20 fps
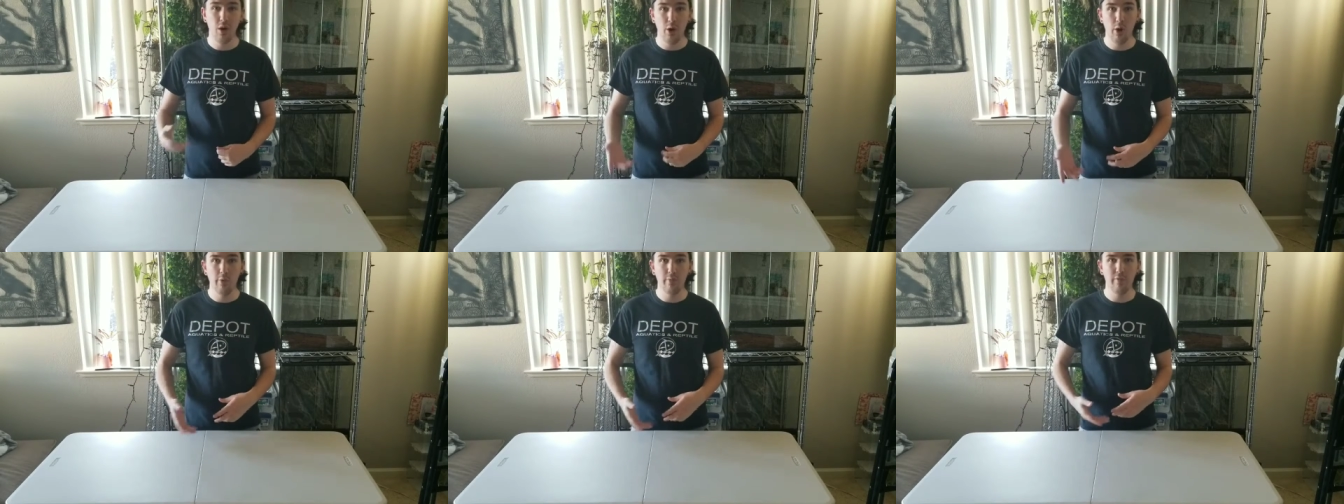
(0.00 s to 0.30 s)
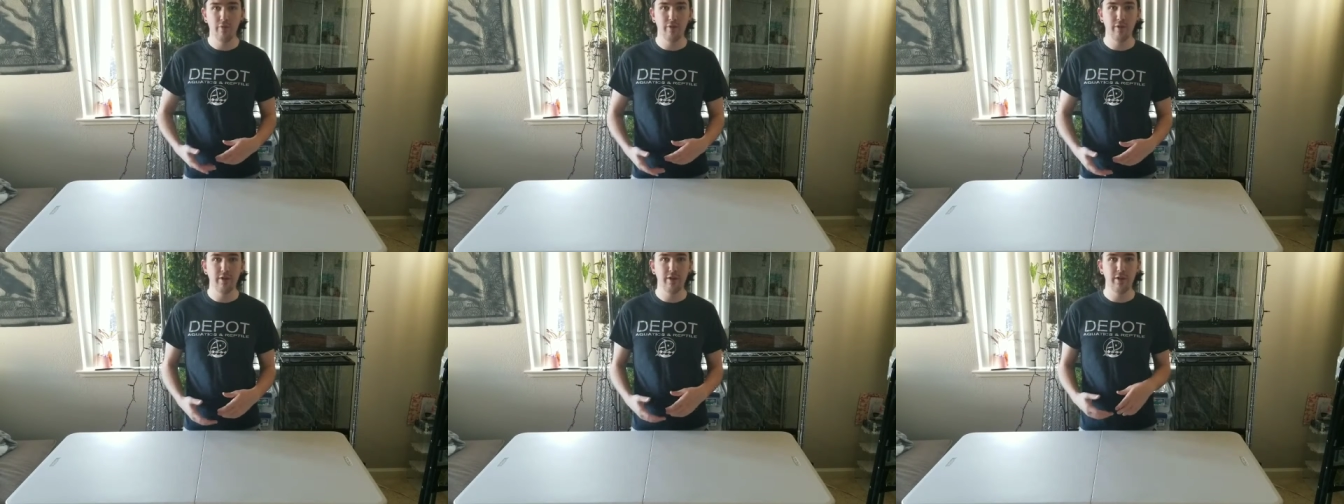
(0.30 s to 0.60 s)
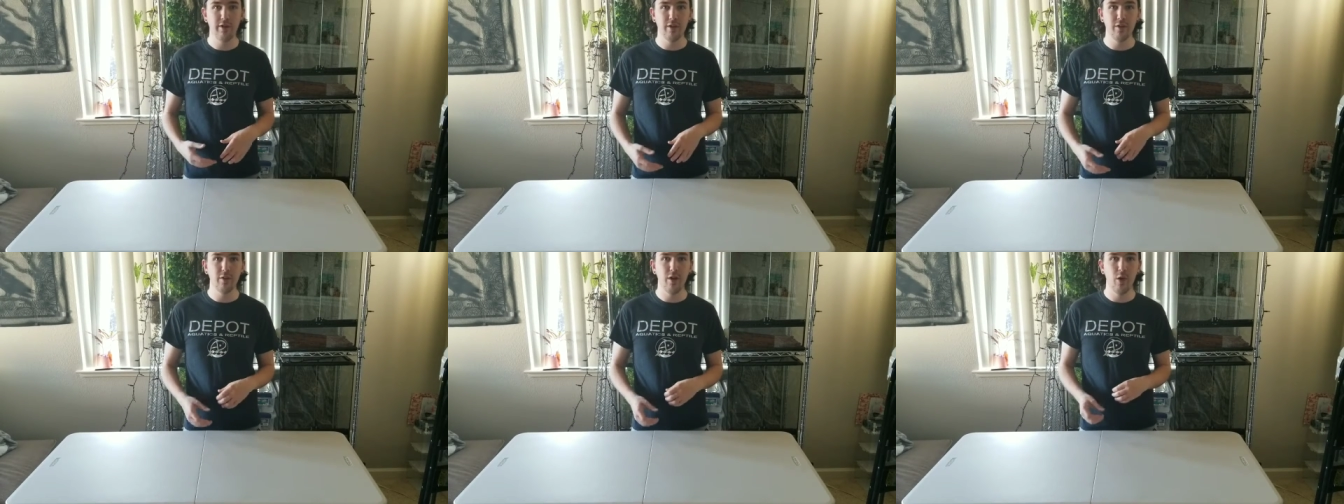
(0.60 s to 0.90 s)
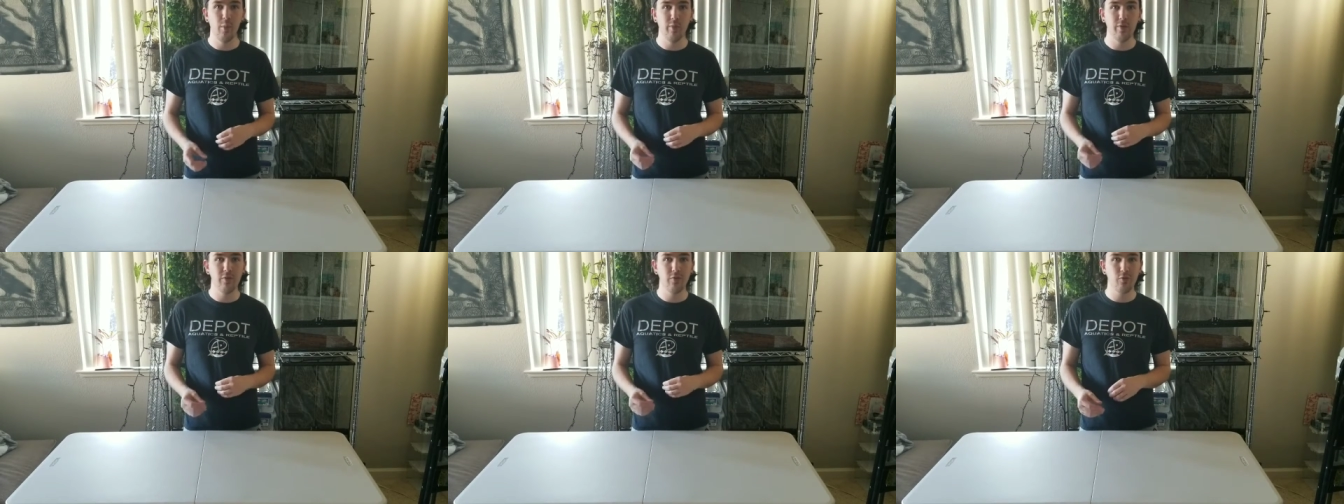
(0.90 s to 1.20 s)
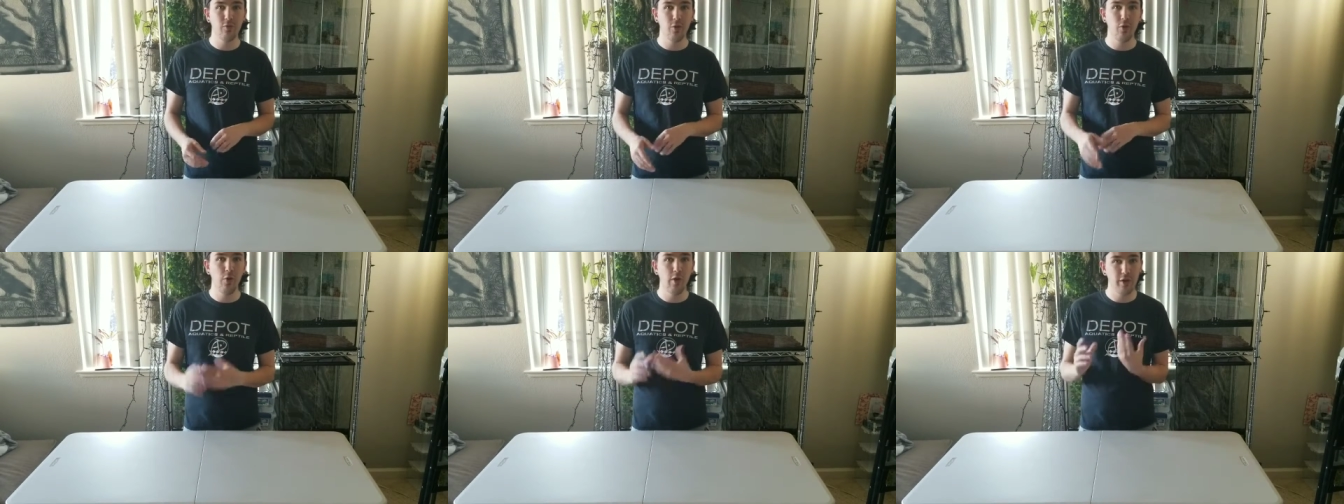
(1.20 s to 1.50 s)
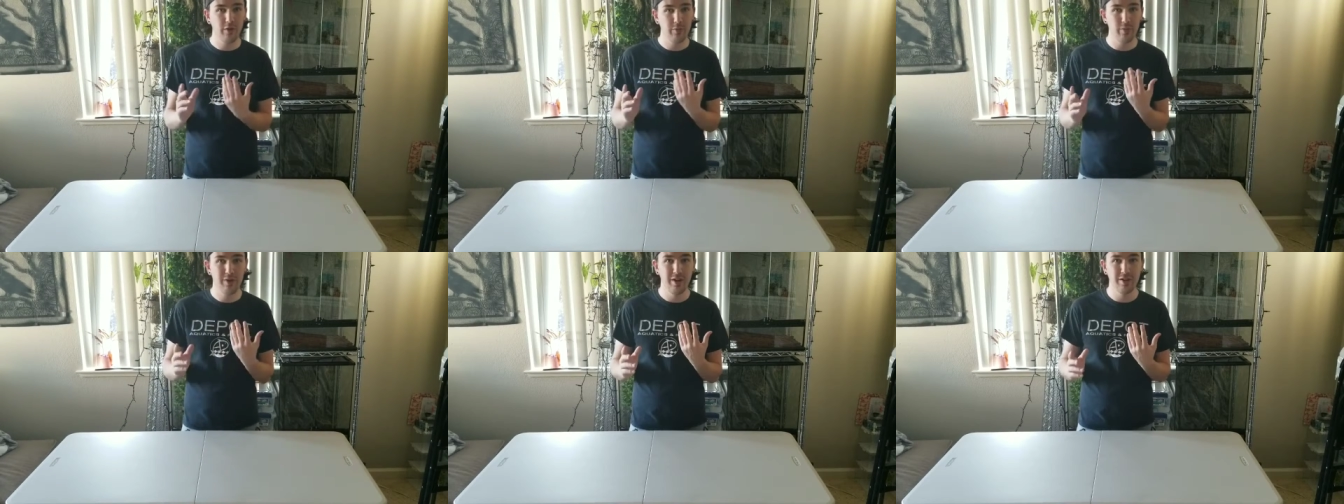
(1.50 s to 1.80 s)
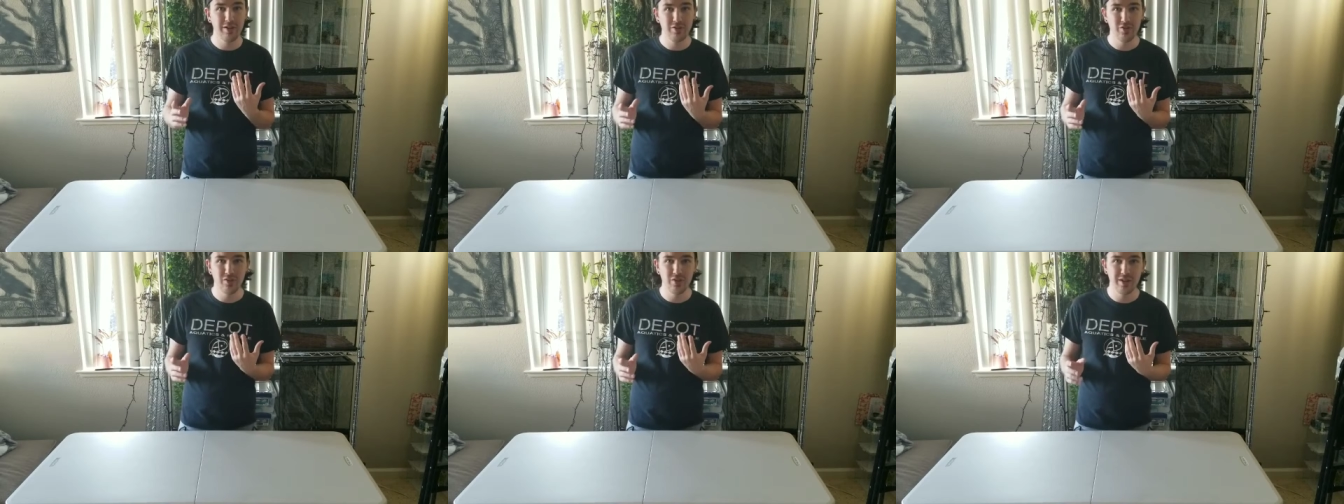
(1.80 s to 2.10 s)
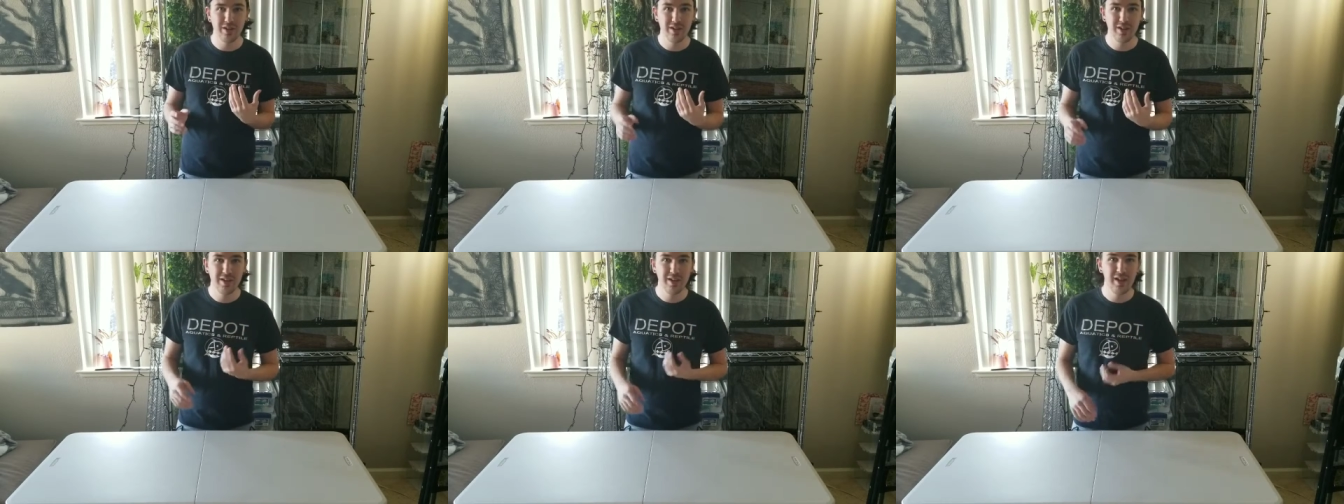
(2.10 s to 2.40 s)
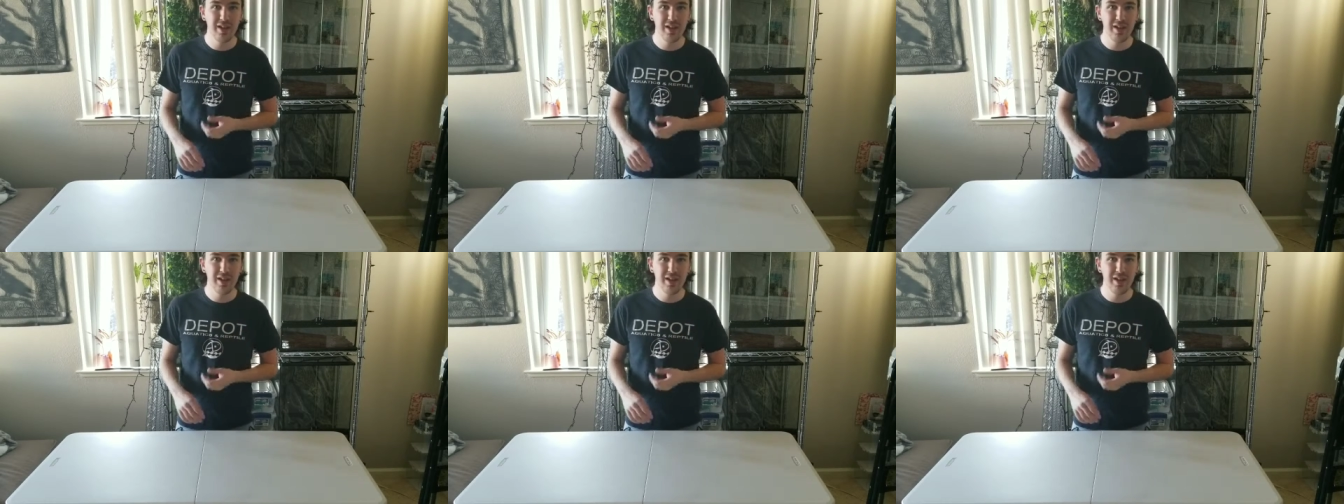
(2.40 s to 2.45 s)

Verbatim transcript: hopefully it'll help us grow exponentially.